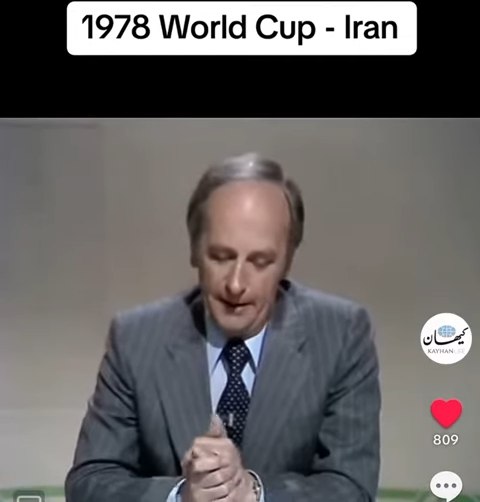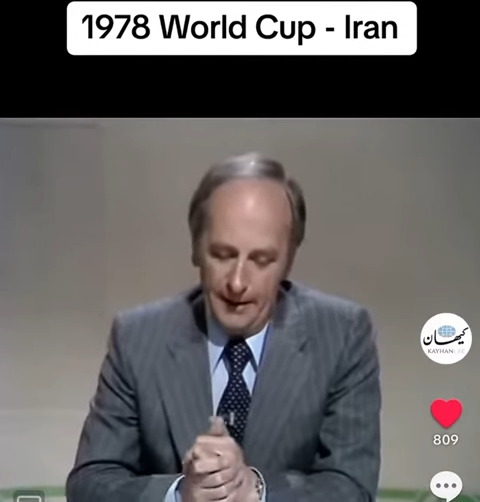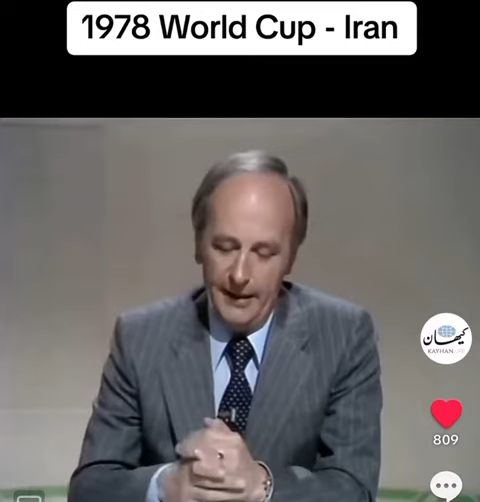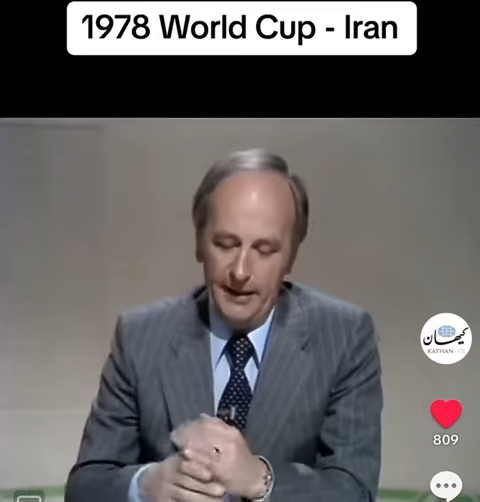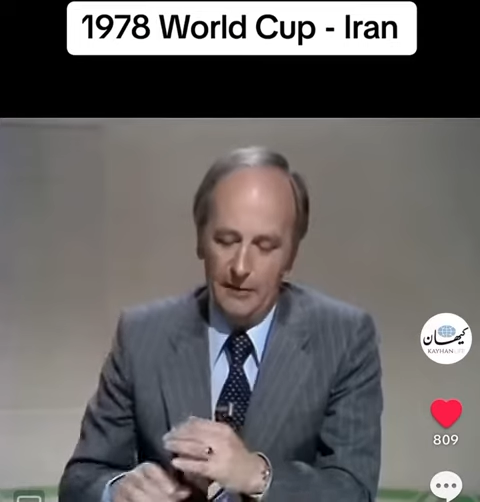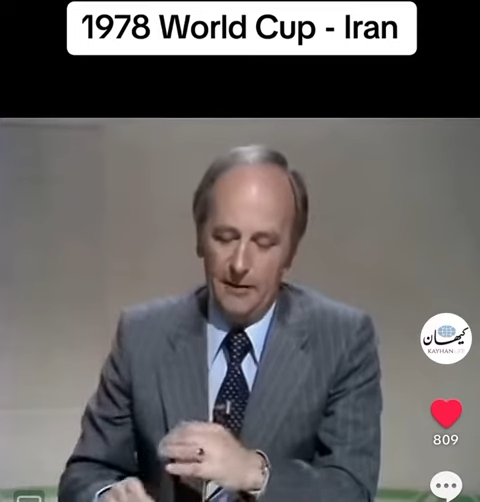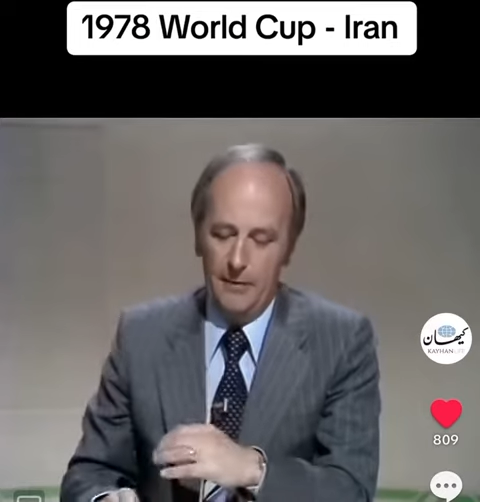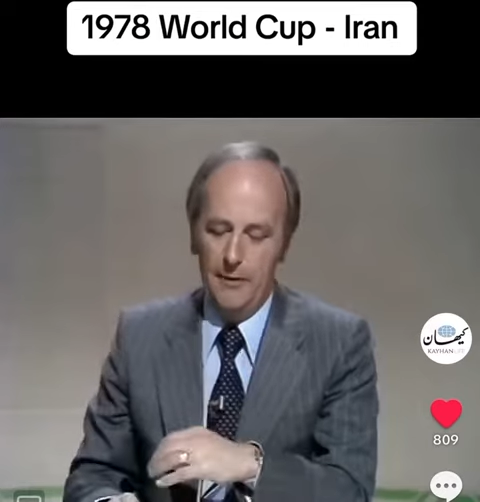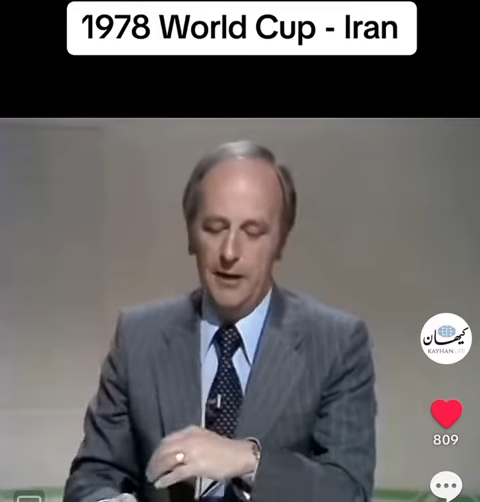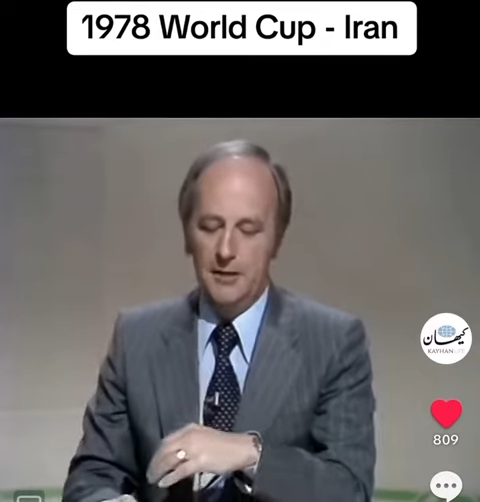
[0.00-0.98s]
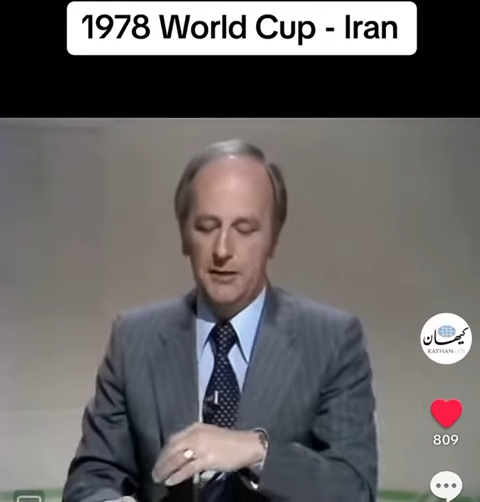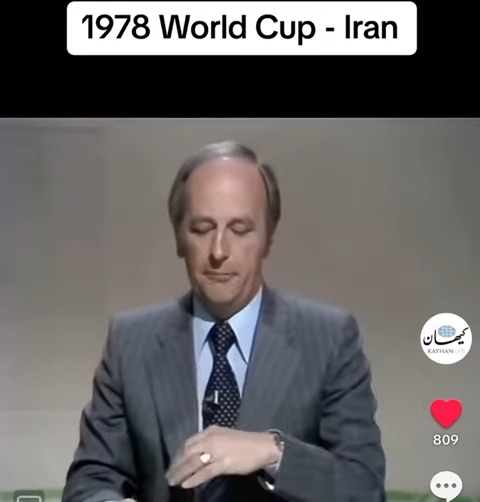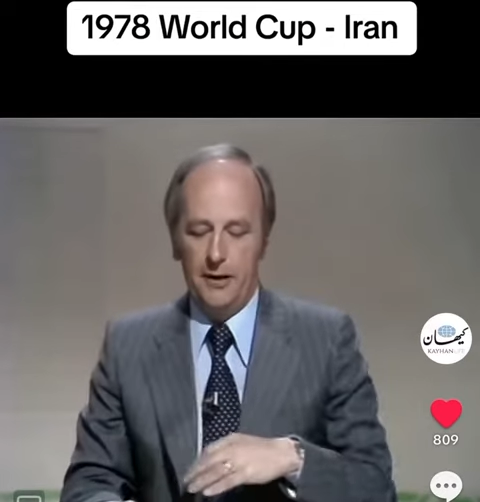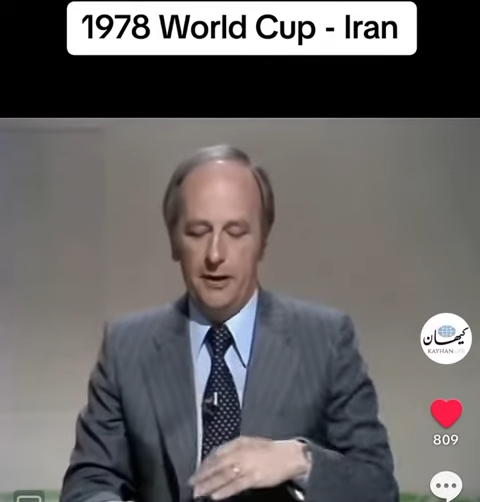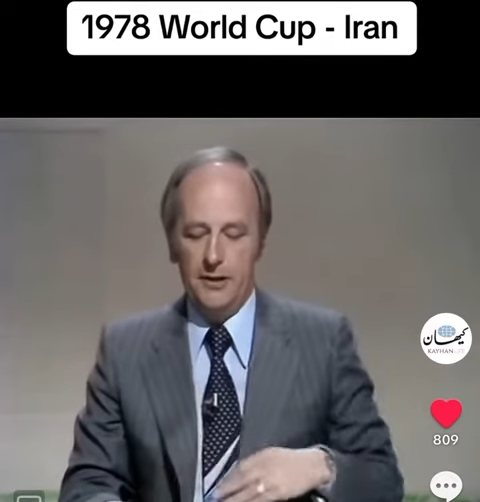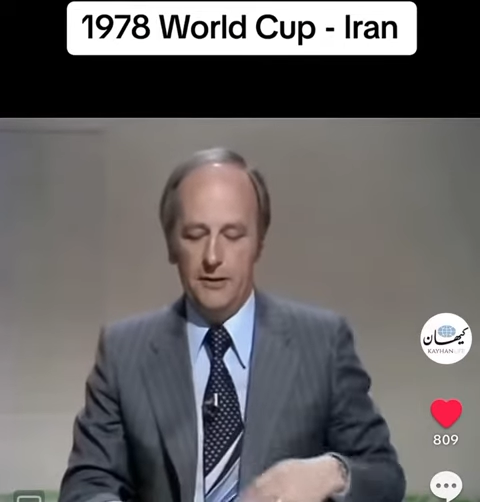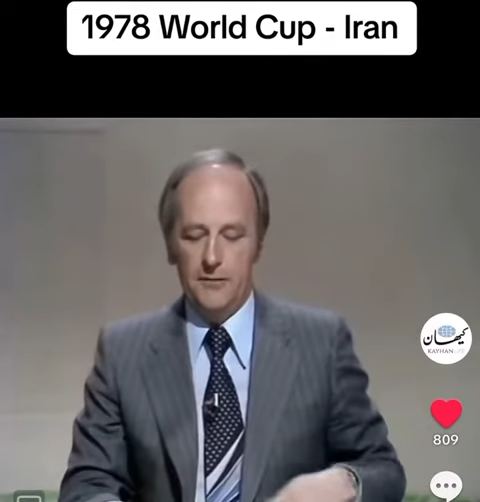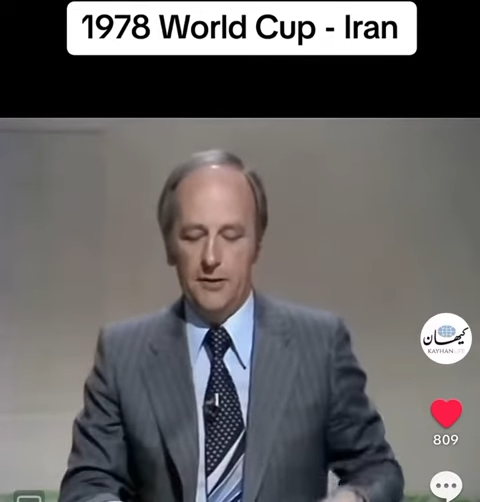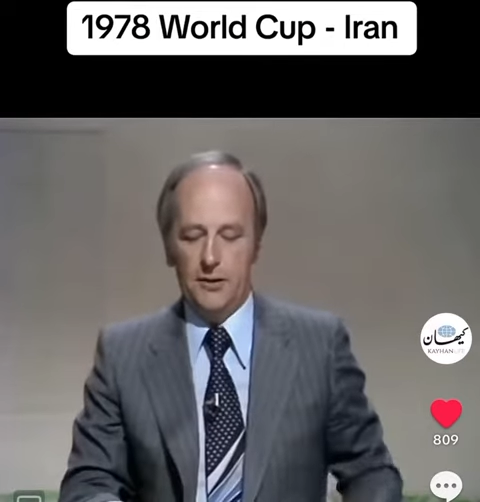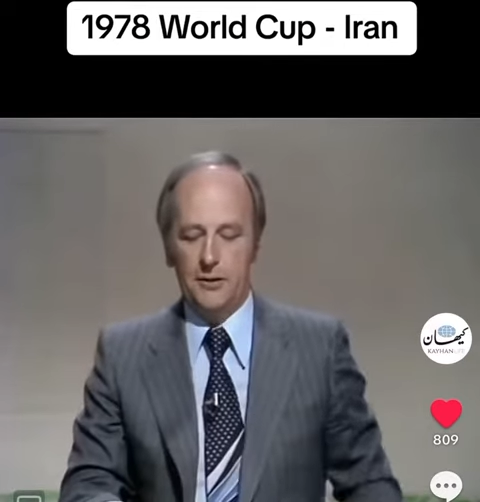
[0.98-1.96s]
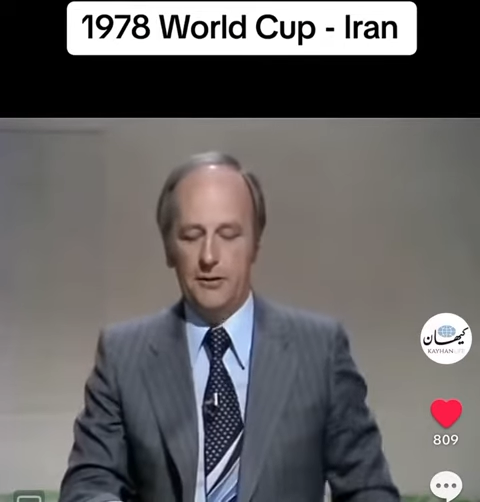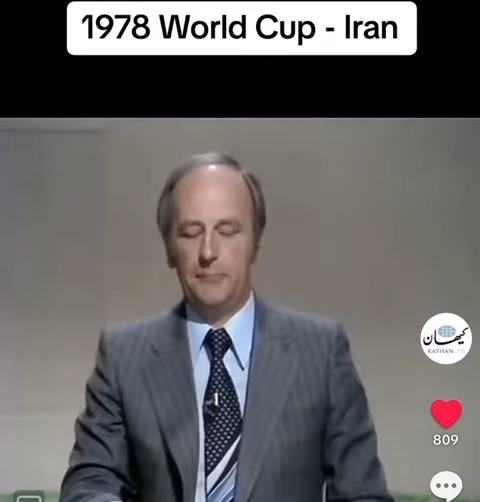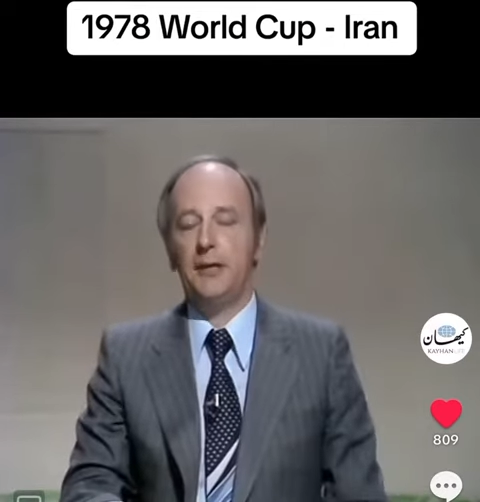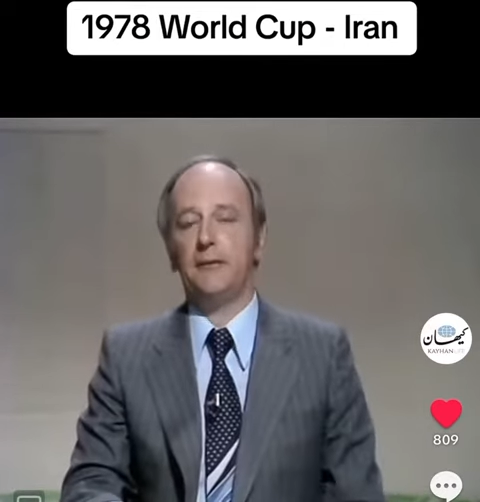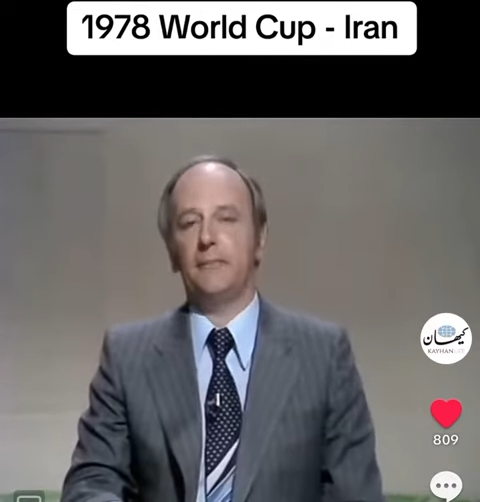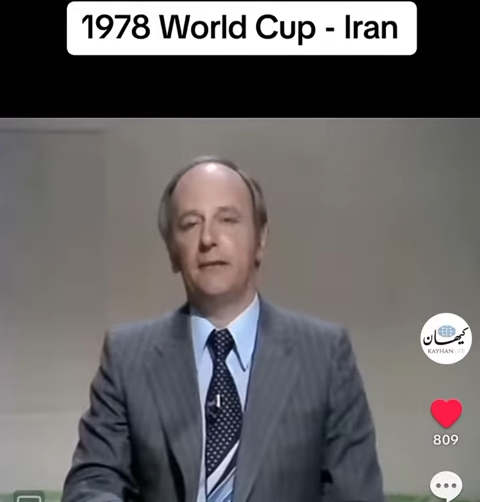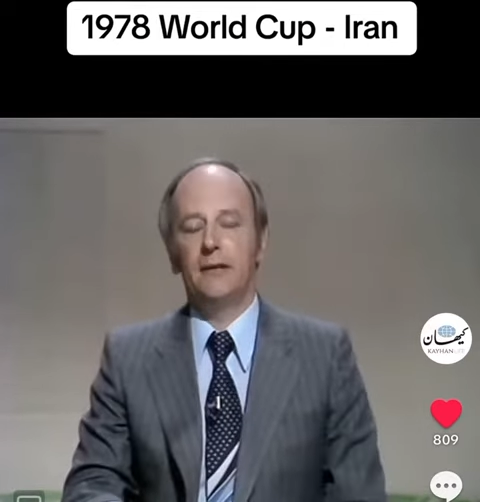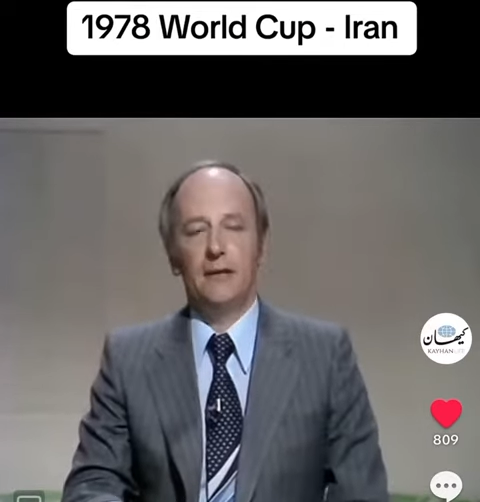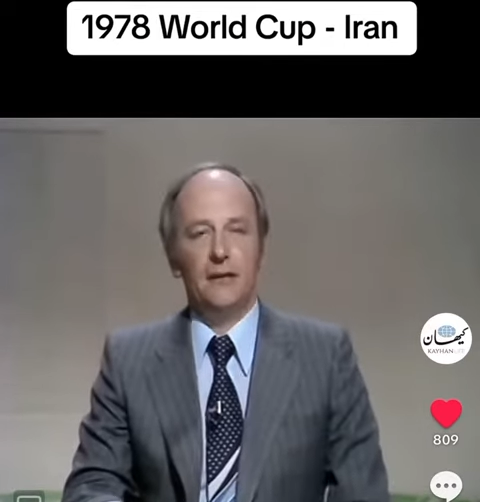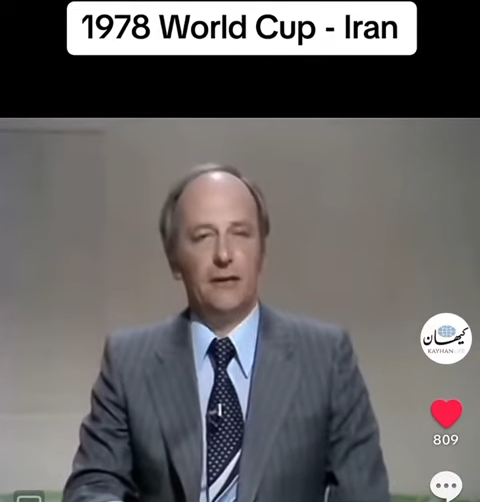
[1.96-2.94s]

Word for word: And again, it'll be a major surprise if the Scots are beaten.